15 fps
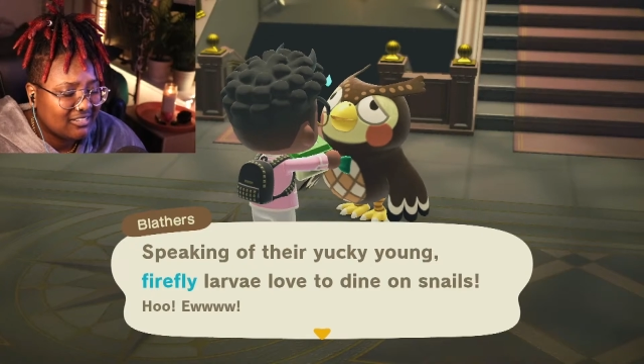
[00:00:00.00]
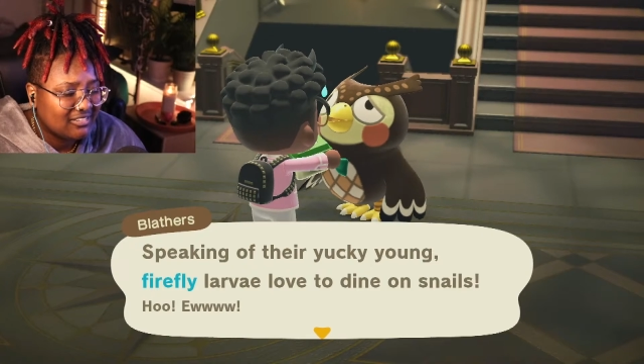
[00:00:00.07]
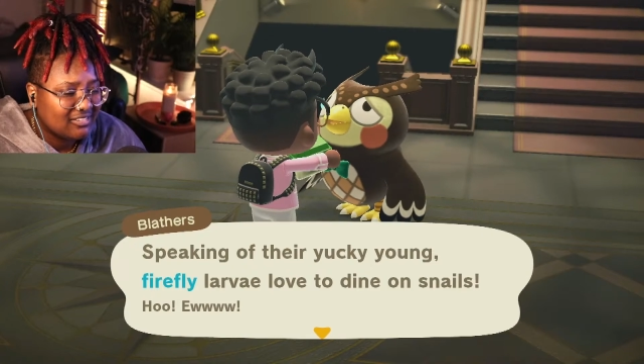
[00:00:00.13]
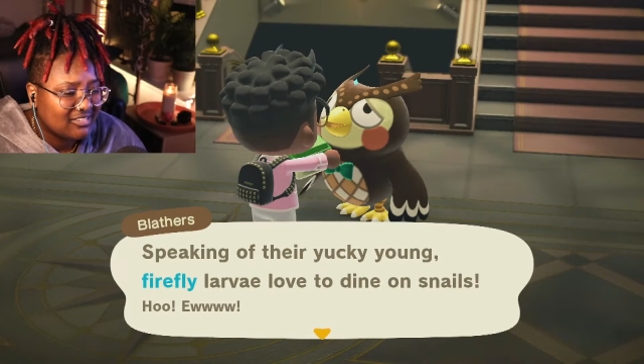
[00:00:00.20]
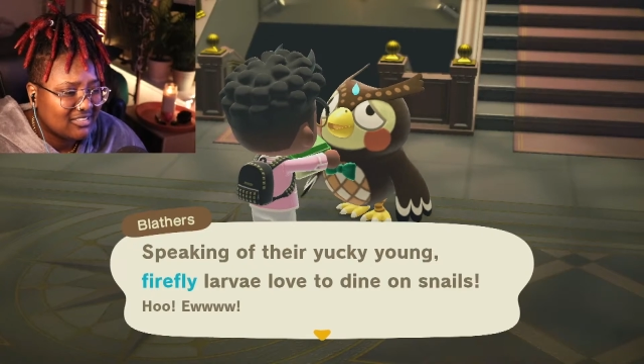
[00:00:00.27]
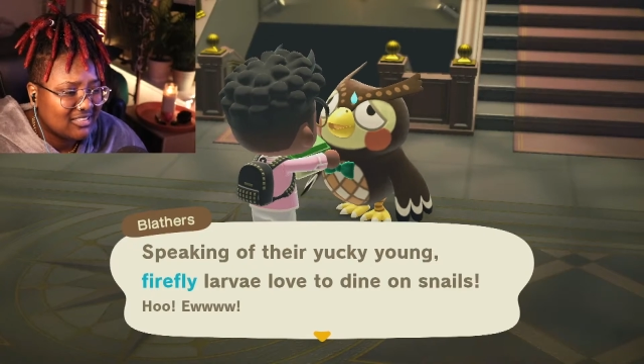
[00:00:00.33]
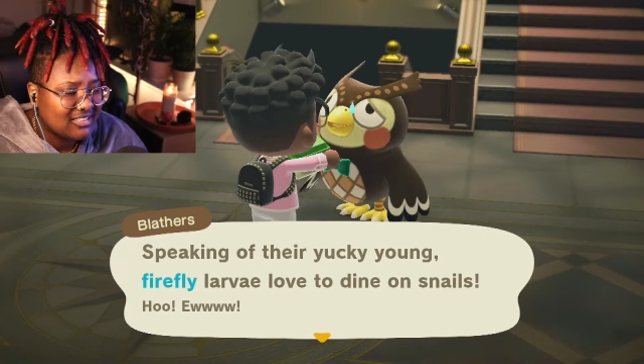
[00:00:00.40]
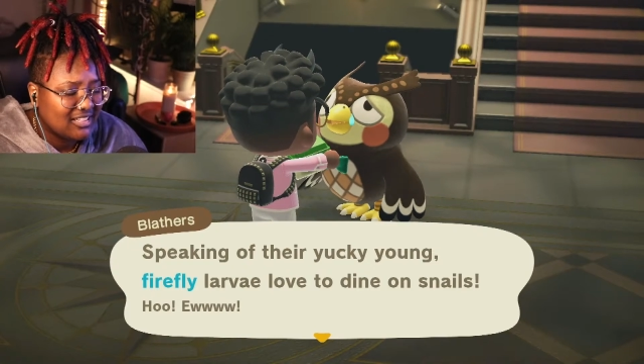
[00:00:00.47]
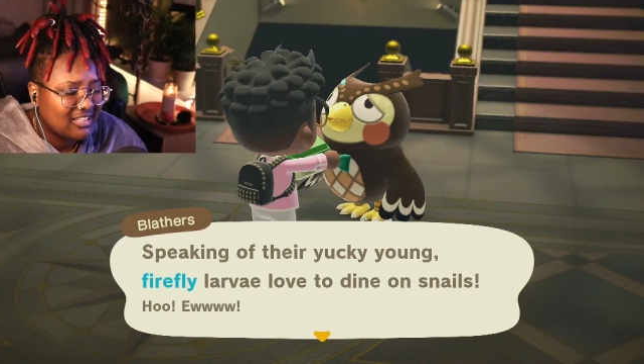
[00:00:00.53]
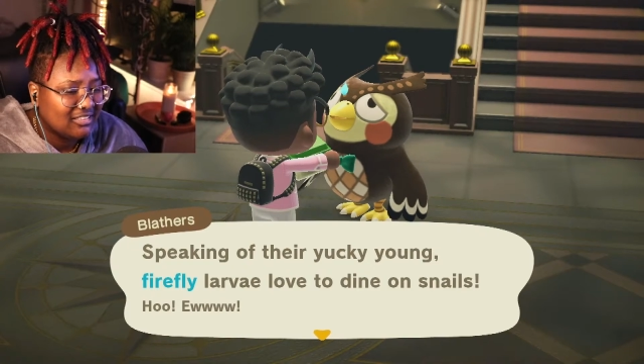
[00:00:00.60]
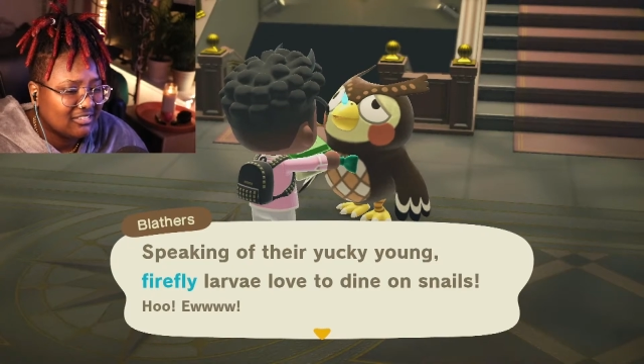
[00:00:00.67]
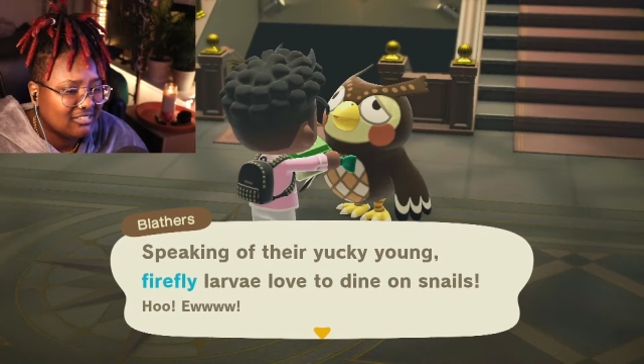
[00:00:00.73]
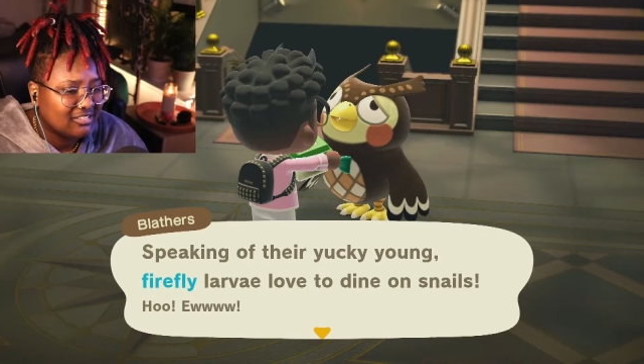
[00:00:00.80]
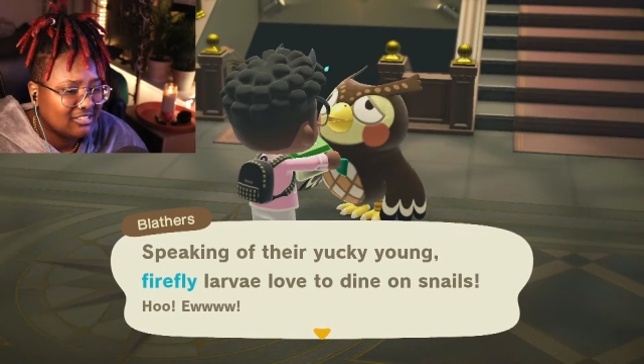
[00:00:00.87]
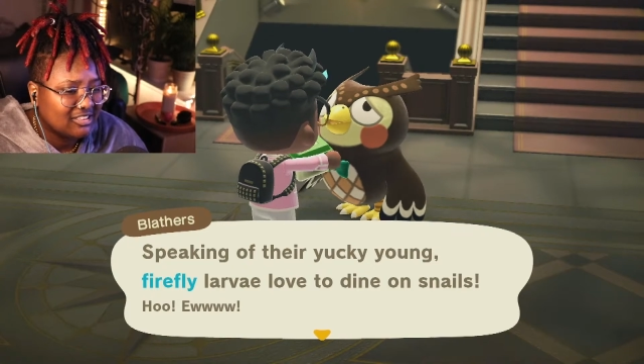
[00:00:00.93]

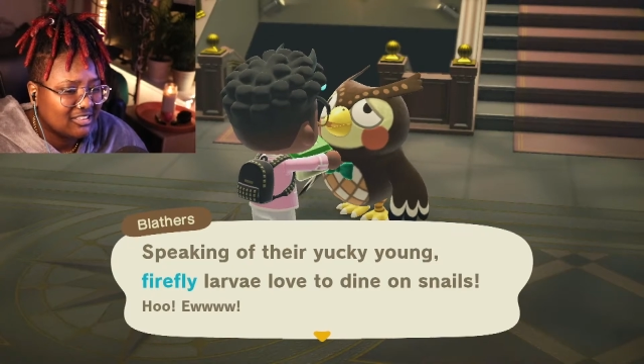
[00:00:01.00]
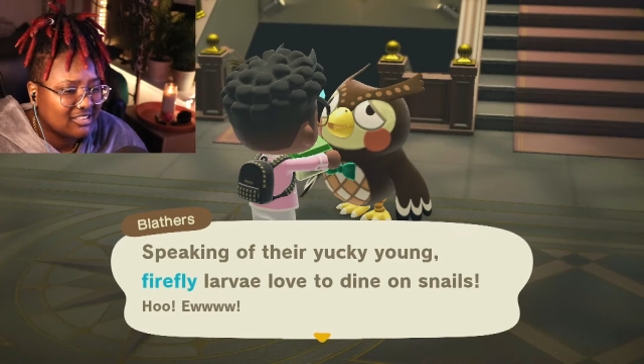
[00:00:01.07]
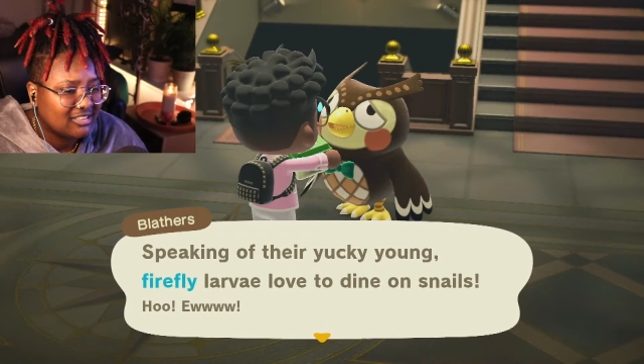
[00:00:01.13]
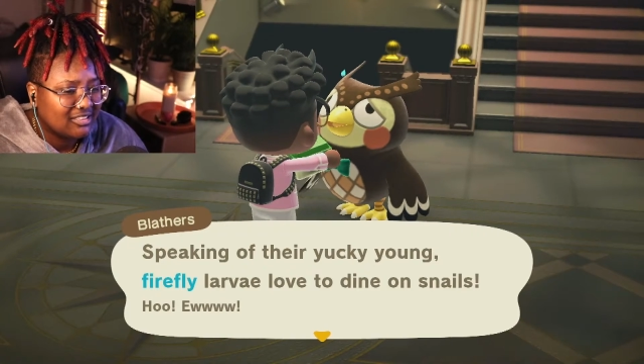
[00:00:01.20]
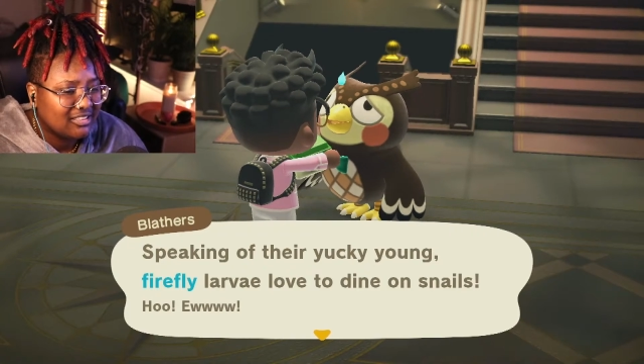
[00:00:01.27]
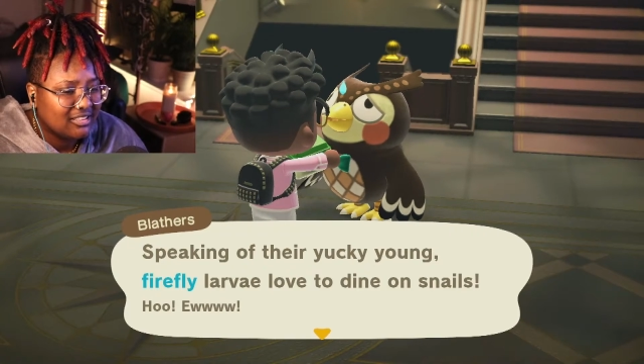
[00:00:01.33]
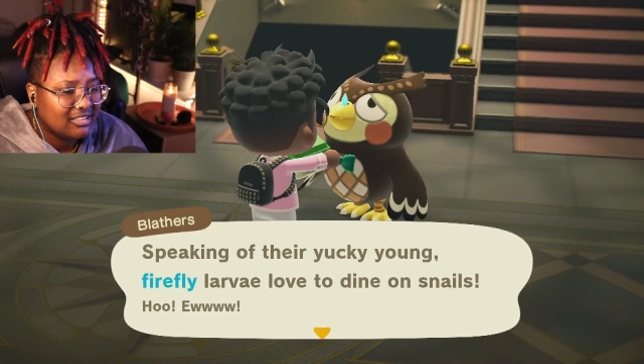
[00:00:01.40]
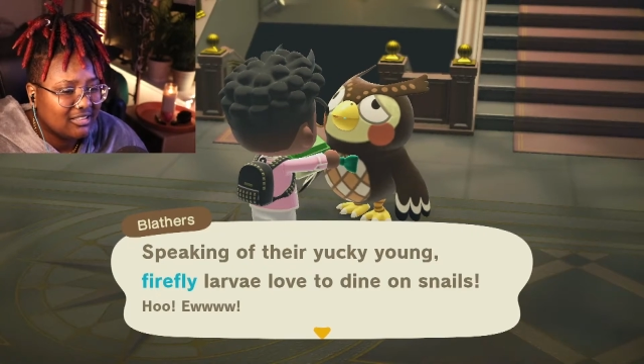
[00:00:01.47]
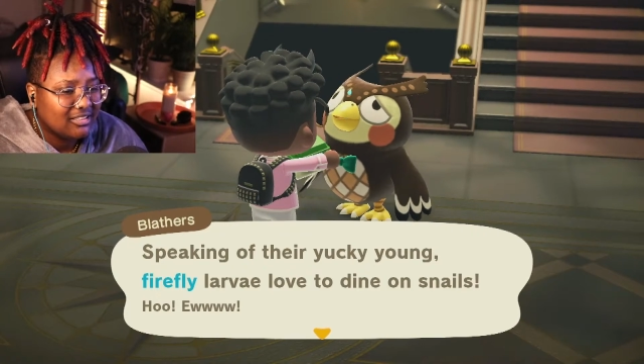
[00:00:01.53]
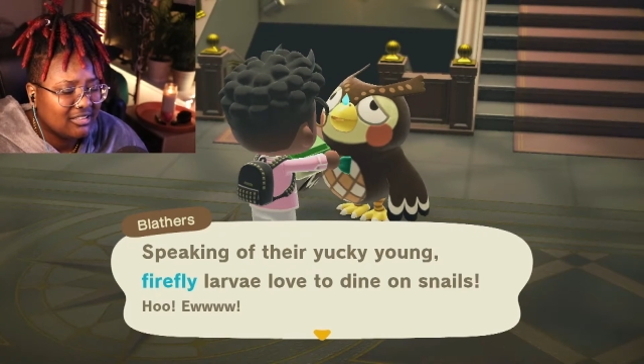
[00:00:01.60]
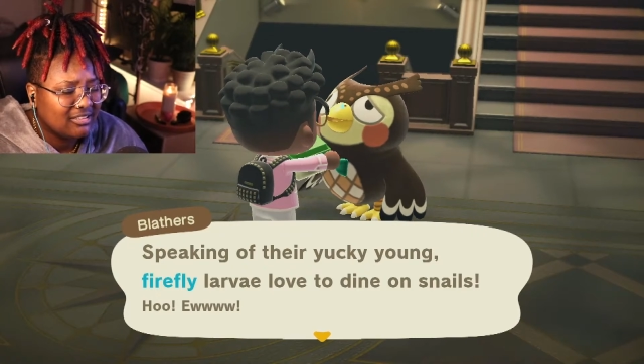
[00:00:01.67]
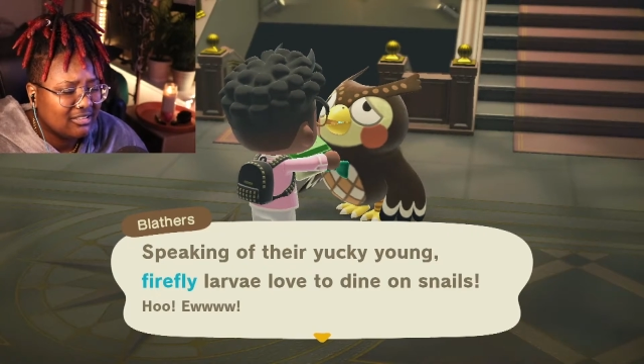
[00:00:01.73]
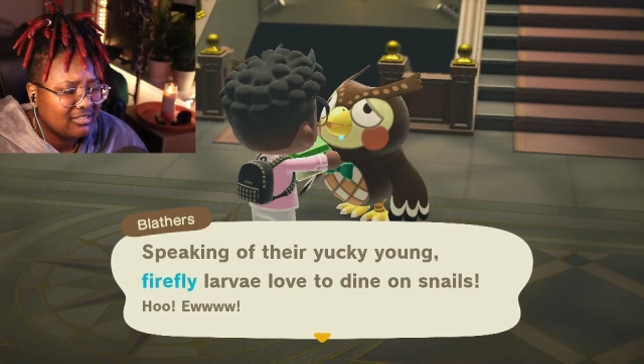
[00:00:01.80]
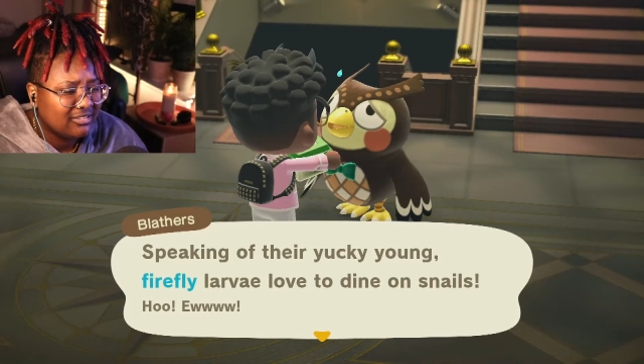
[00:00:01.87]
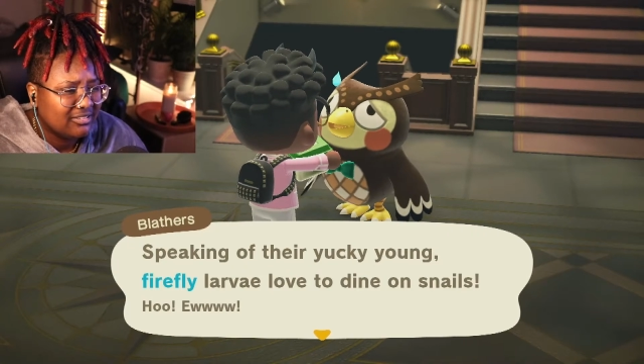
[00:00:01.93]
snails.
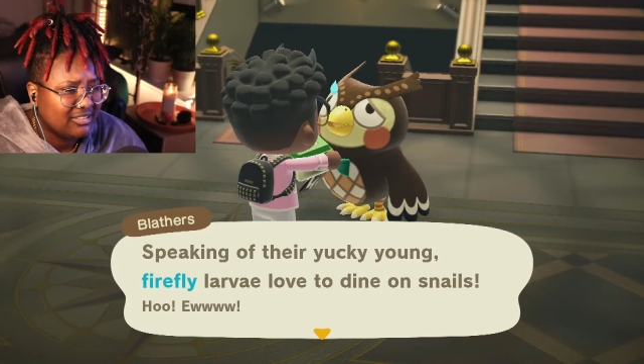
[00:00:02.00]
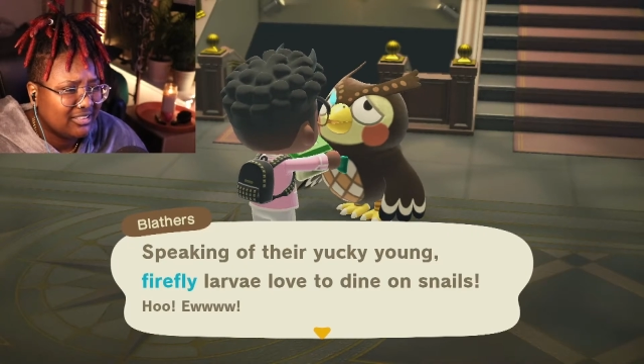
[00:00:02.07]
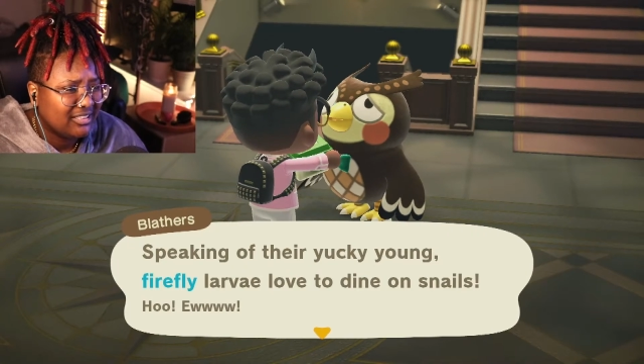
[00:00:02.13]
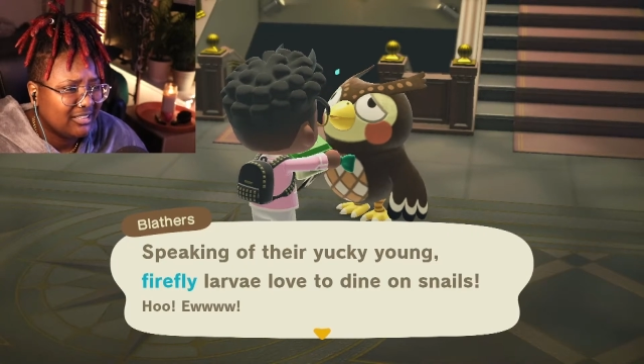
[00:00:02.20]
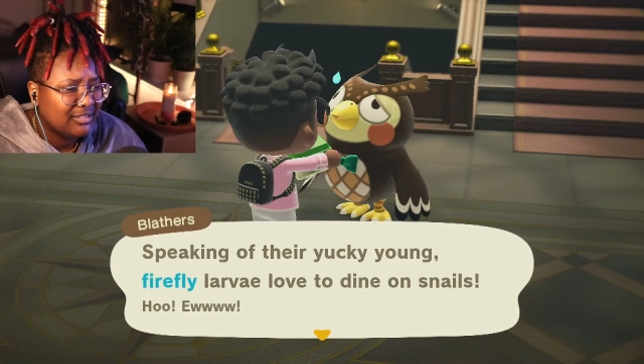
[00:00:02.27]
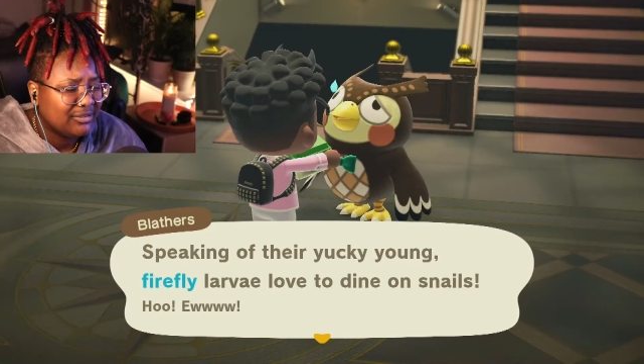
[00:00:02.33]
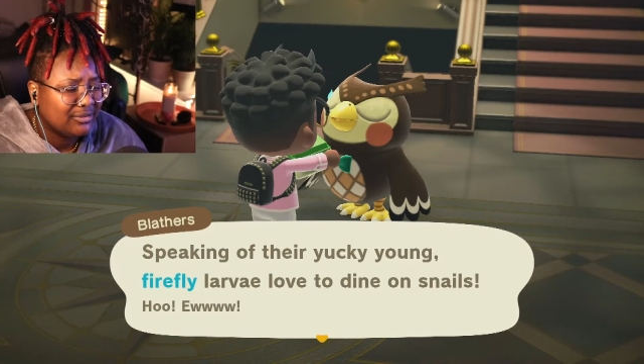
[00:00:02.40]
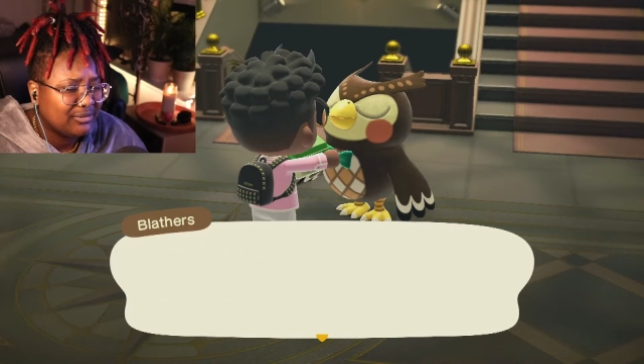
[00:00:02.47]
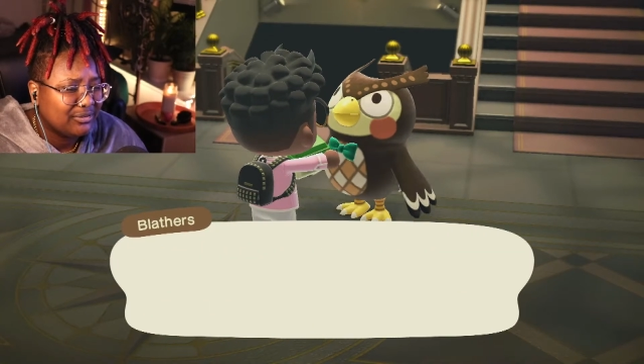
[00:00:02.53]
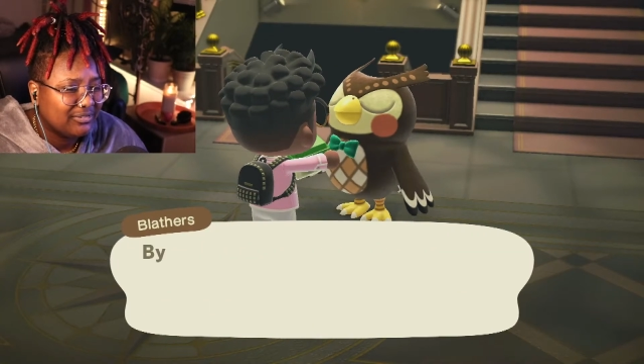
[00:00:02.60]
Ew.